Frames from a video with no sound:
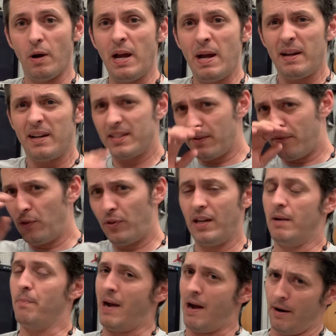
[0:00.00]
because if you think
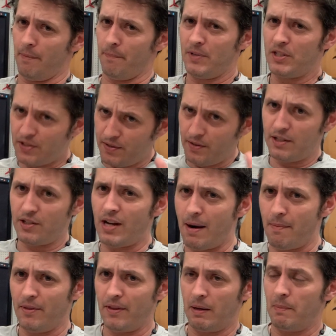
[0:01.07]
about it, just stop
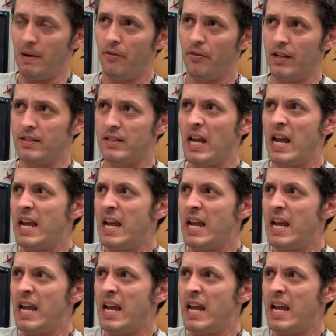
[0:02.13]
and think about this.